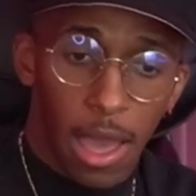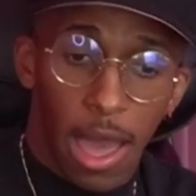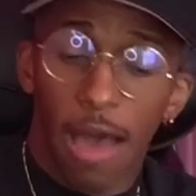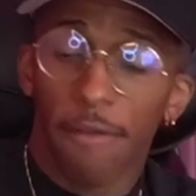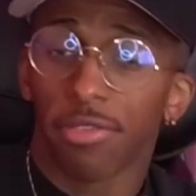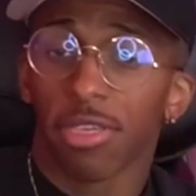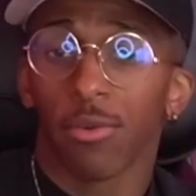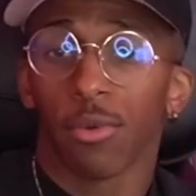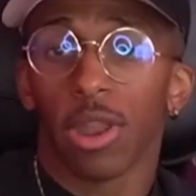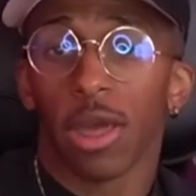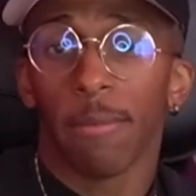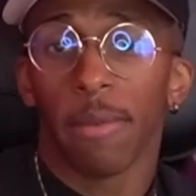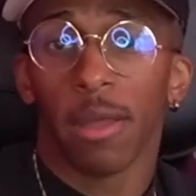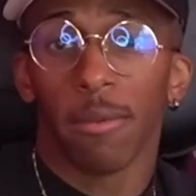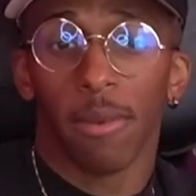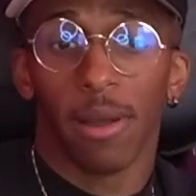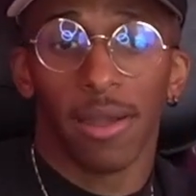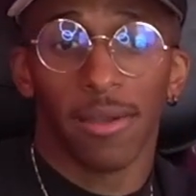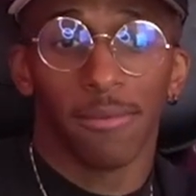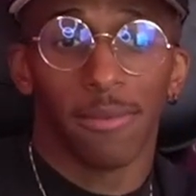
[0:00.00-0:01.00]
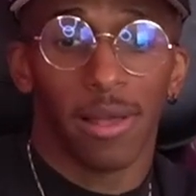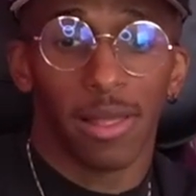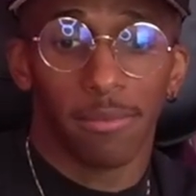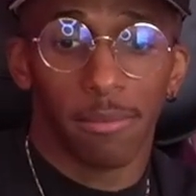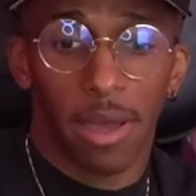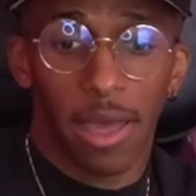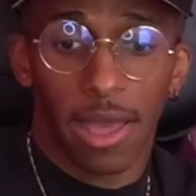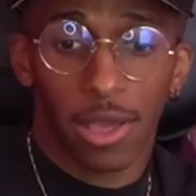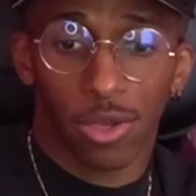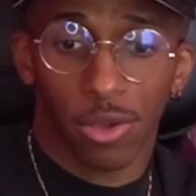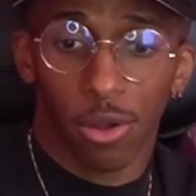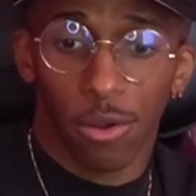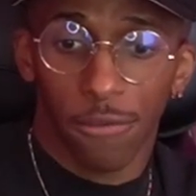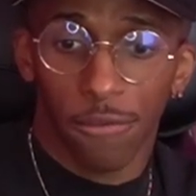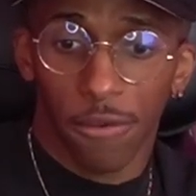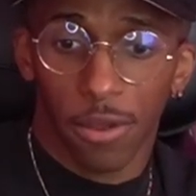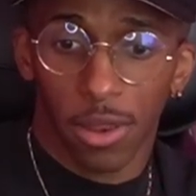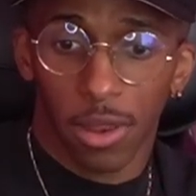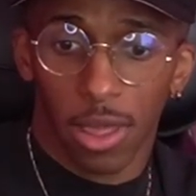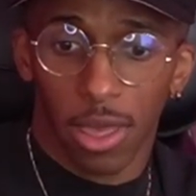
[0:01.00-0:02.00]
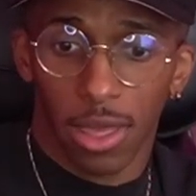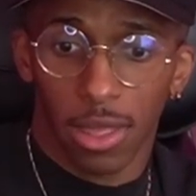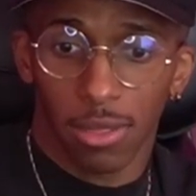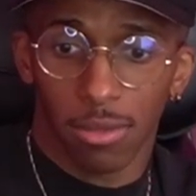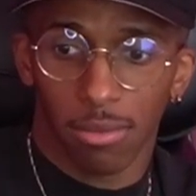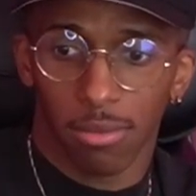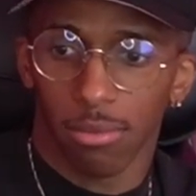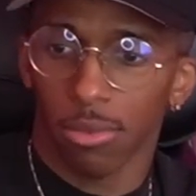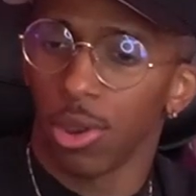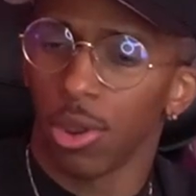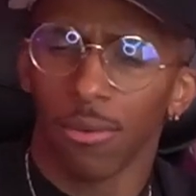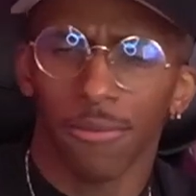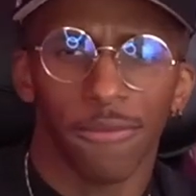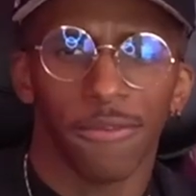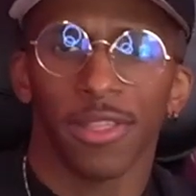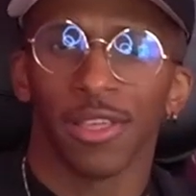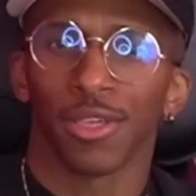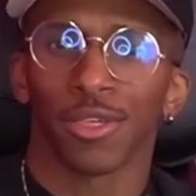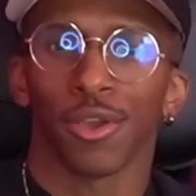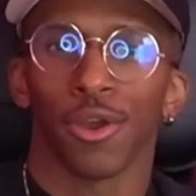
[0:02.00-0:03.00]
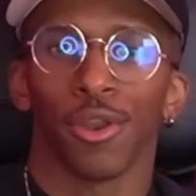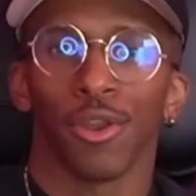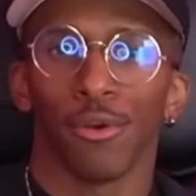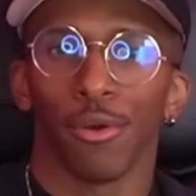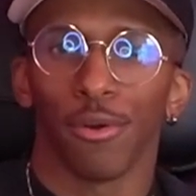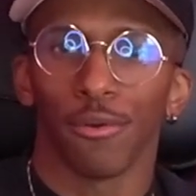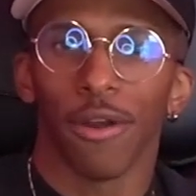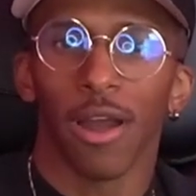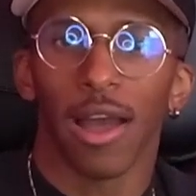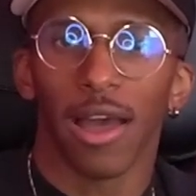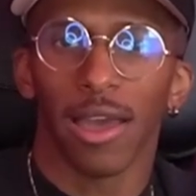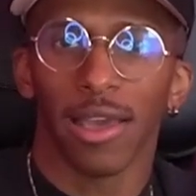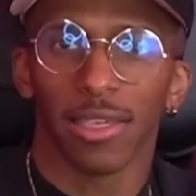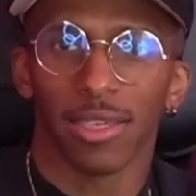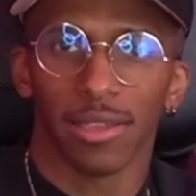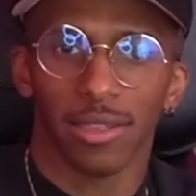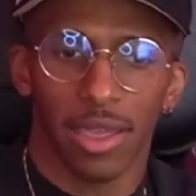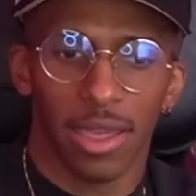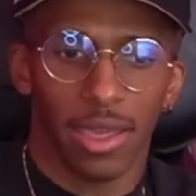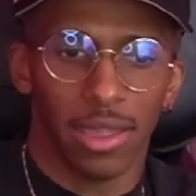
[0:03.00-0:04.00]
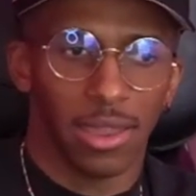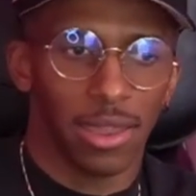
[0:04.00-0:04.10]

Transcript: Obviously, when I met my ex-girlfriend and, you know, feelings started to arise and